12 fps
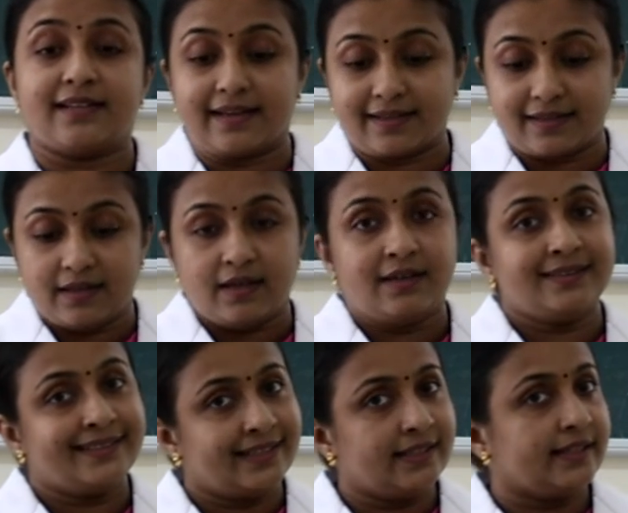like
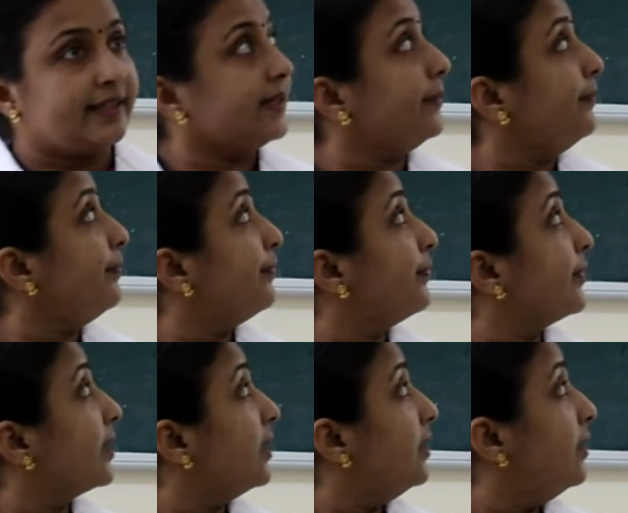delirium,
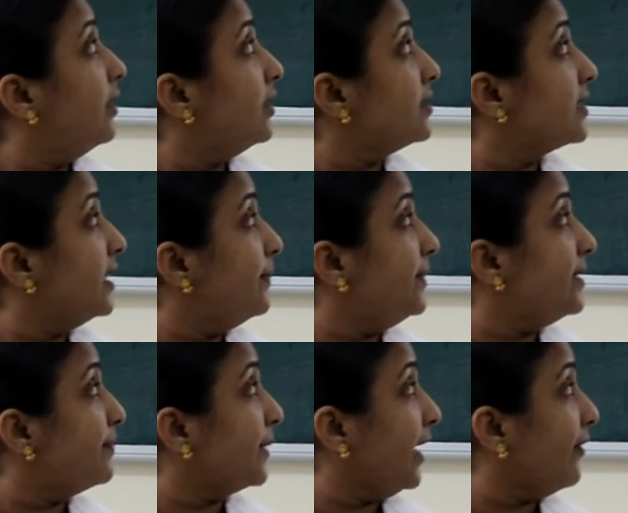sleep
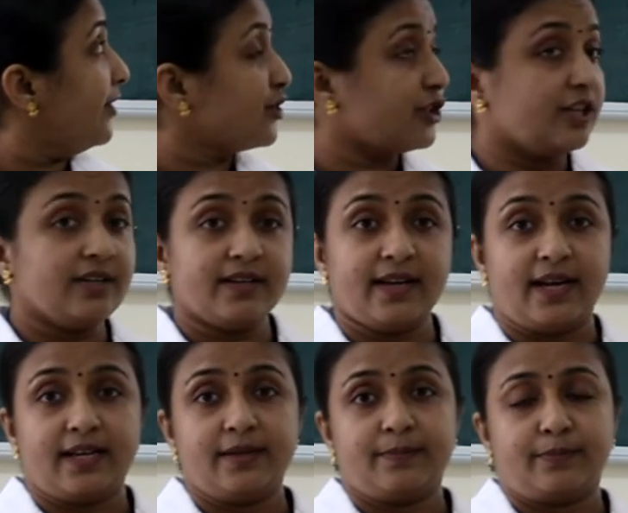deprivation
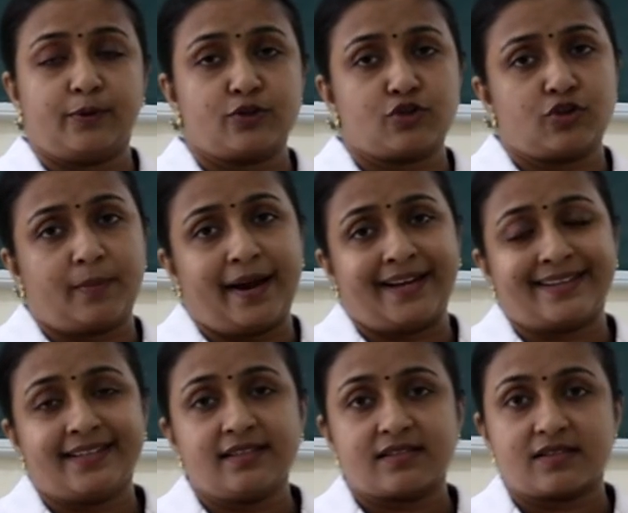and
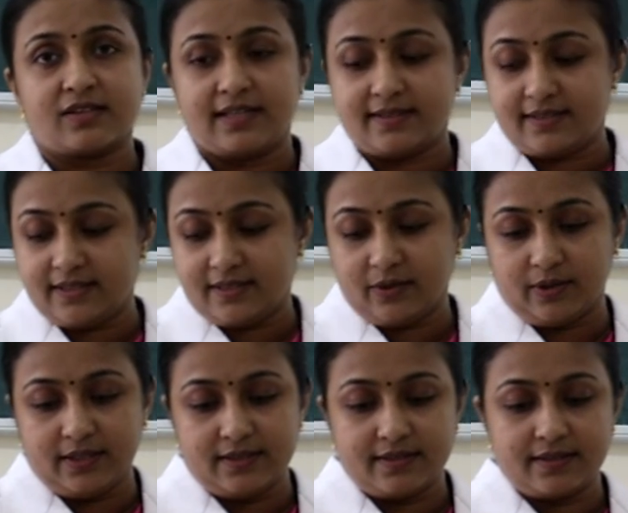post-traumatic stress
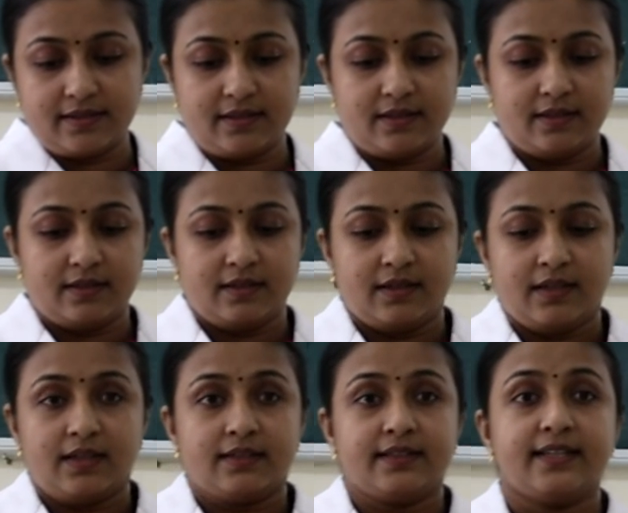disorders.
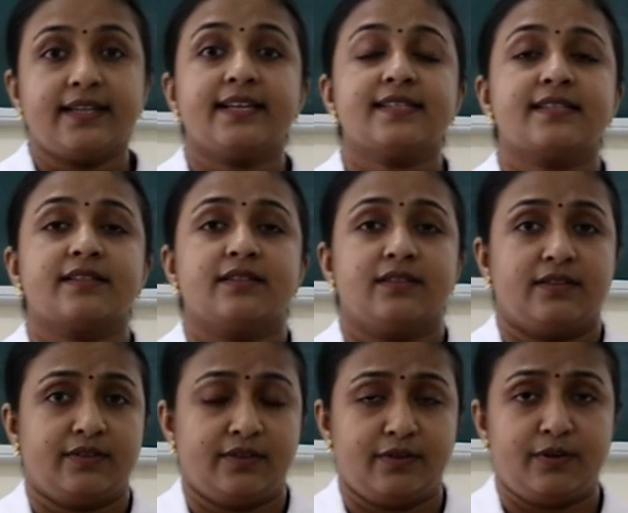The next,
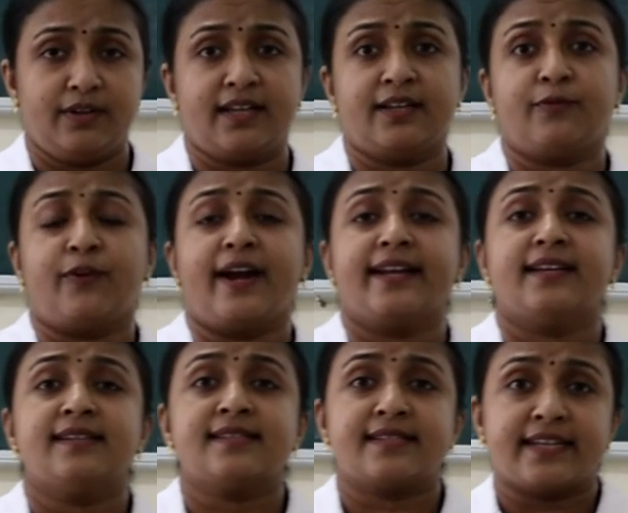the
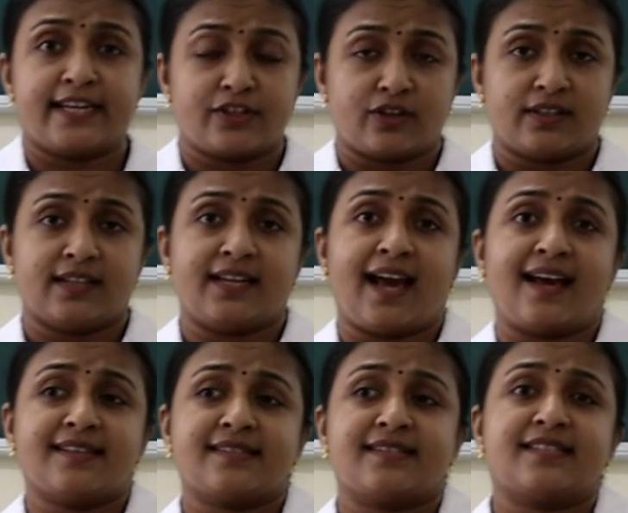final stage or the
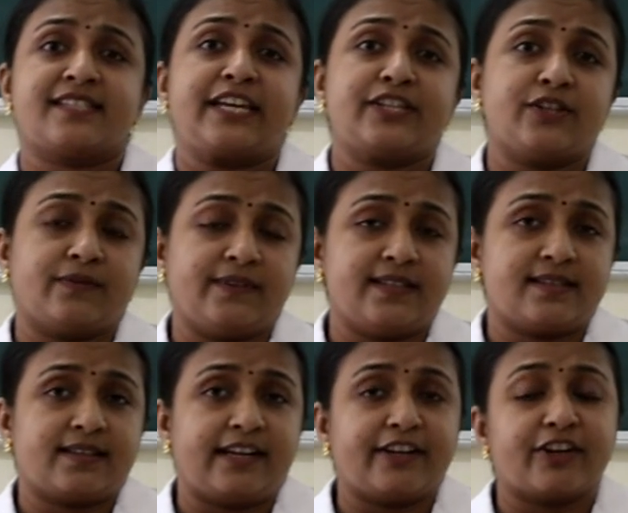last stage of
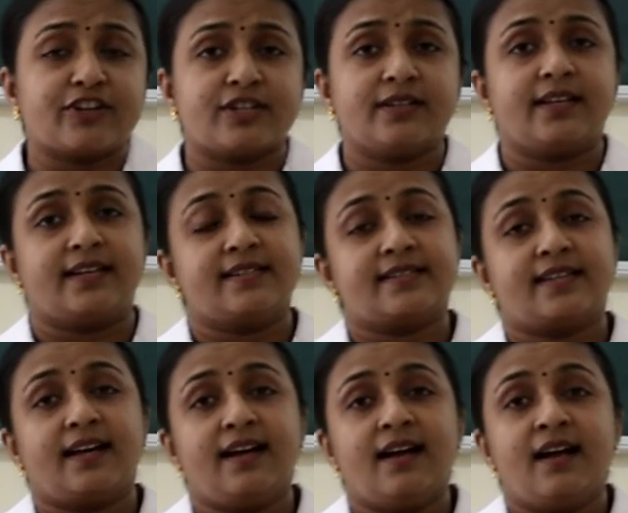this condition, that is
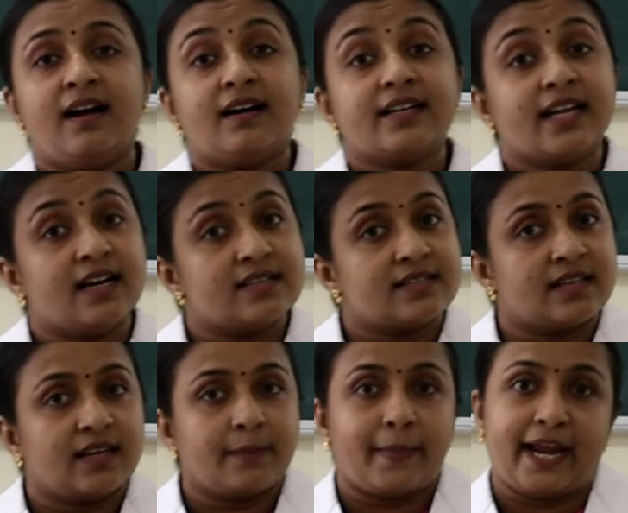the
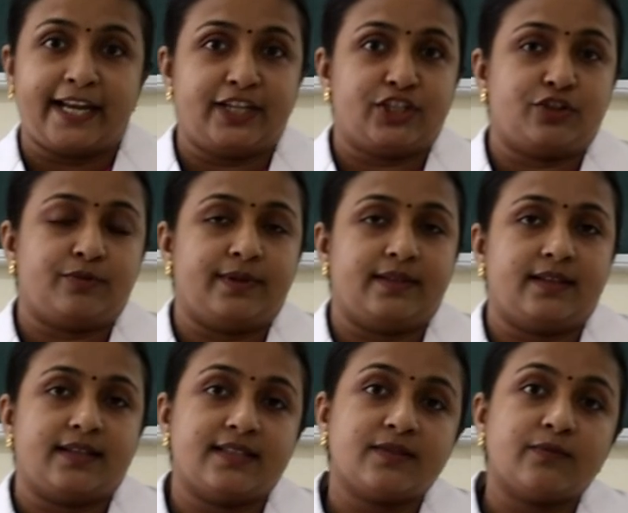nursing management.
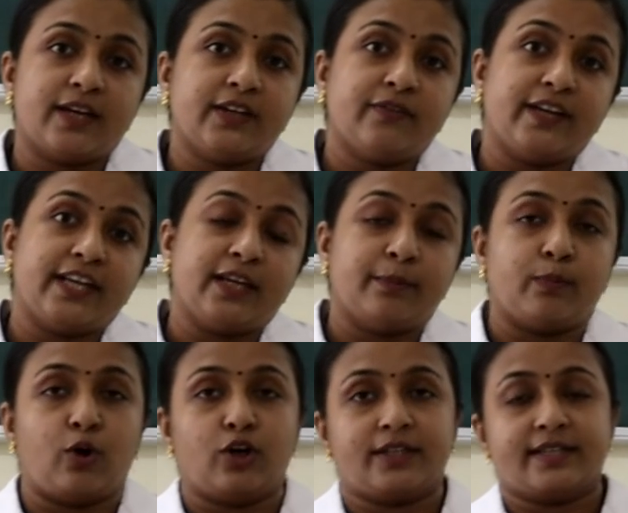That is very, very
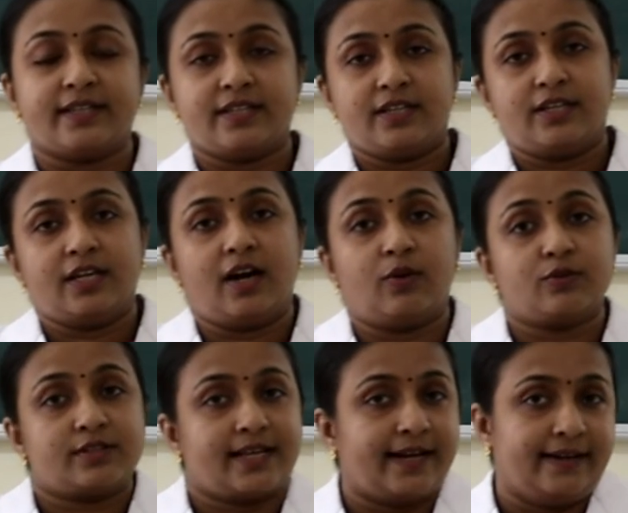important in our
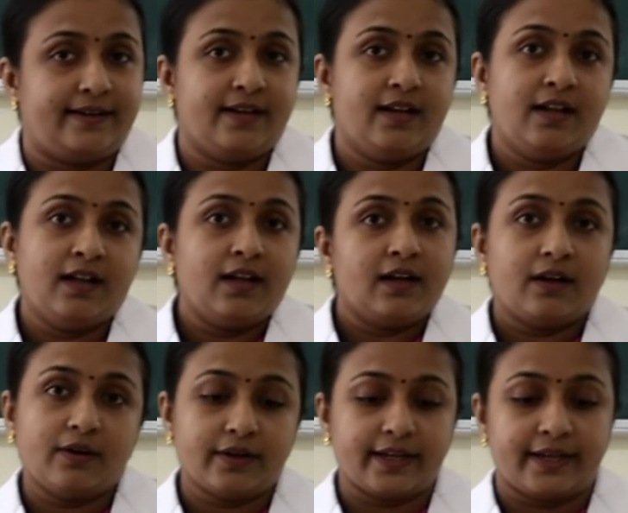side.
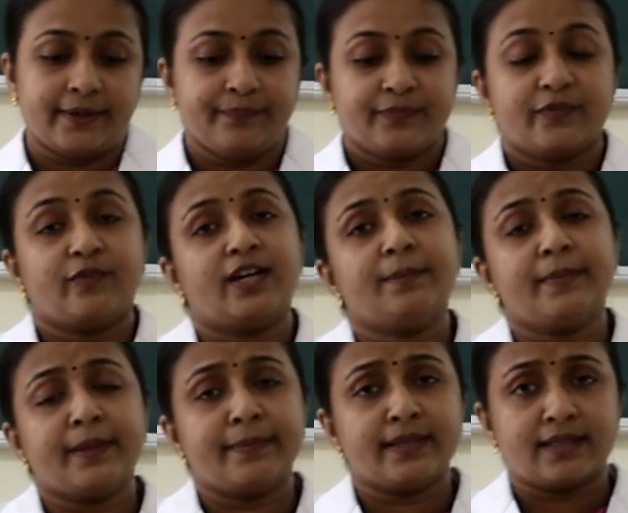Okay, what
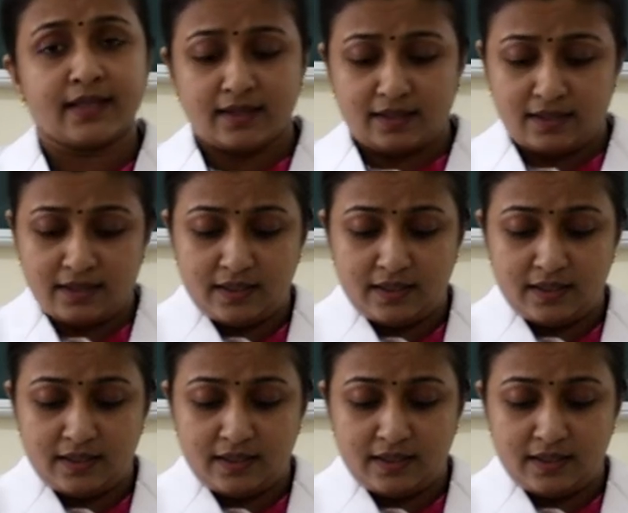may be the